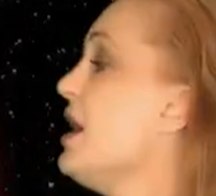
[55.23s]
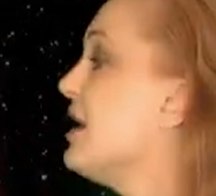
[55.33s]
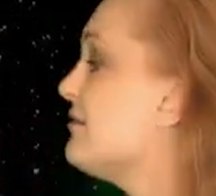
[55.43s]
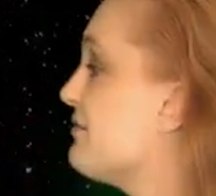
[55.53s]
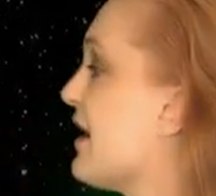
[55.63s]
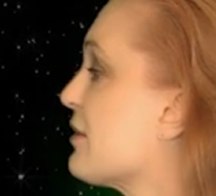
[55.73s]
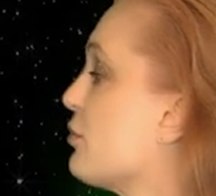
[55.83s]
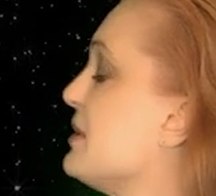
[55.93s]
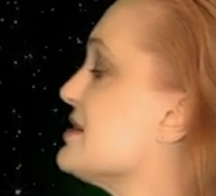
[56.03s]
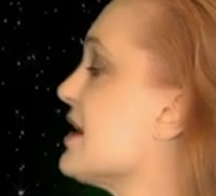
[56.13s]
In fact,
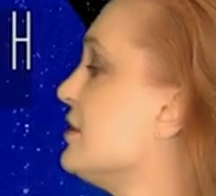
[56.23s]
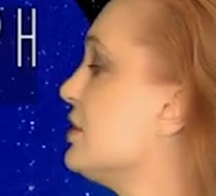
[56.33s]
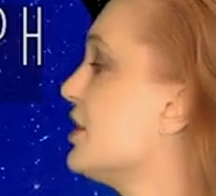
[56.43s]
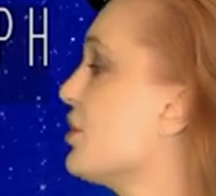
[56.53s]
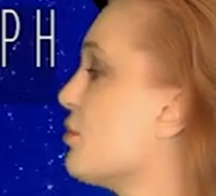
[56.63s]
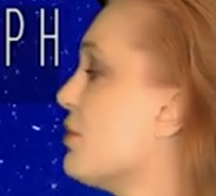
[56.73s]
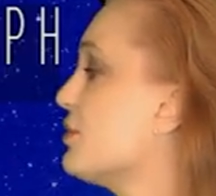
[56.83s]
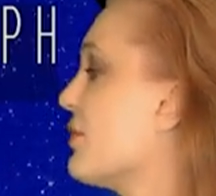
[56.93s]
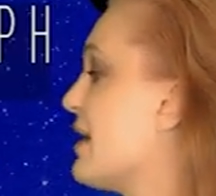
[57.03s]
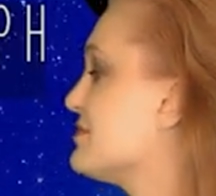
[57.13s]
when we take a look at
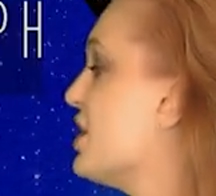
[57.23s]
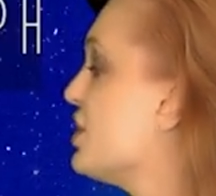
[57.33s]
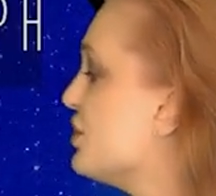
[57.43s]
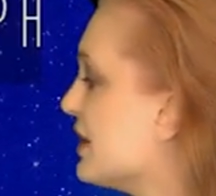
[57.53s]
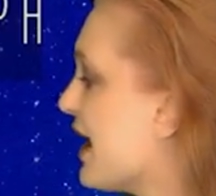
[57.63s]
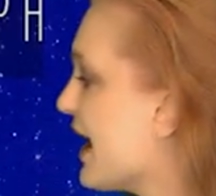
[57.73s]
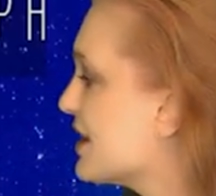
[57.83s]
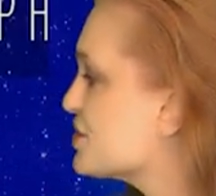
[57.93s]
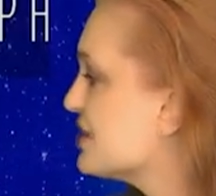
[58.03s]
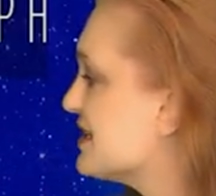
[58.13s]
coronagraphs, you can
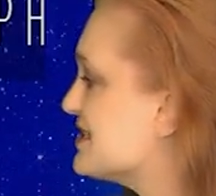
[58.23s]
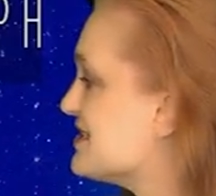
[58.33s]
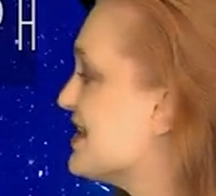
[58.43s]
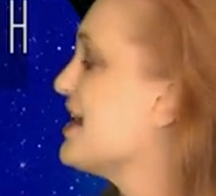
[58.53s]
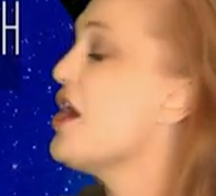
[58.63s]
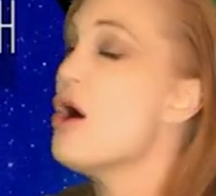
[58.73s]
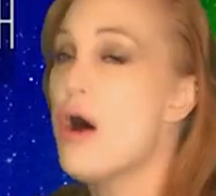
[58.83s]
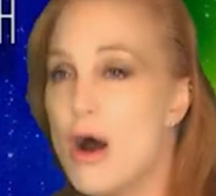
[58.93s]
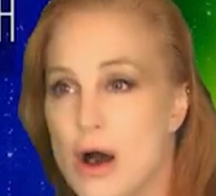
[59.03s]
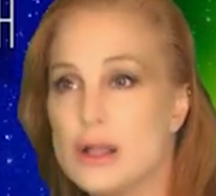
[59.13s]
actually see
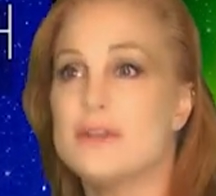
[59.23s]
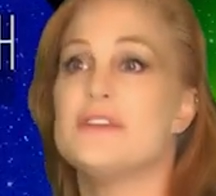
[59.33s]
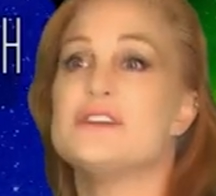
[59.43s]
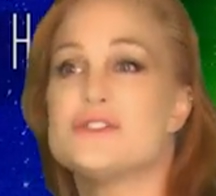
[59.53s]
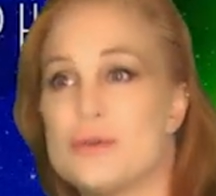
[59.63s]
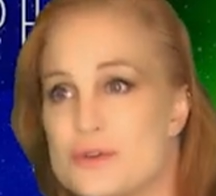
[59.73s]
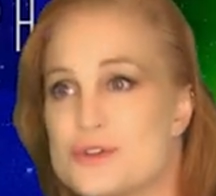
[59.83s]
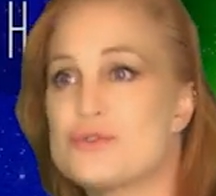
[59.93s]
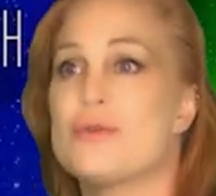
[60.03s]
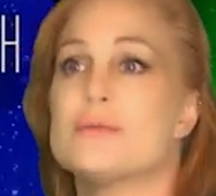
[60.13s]
all of these solar
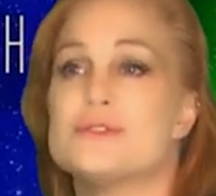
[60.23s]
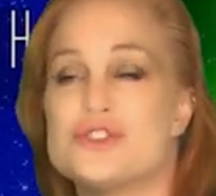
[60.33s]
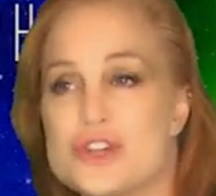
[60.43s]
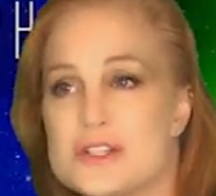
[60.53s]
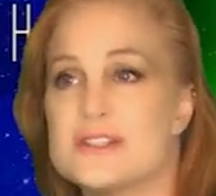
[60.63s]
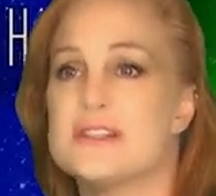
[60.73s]
storms just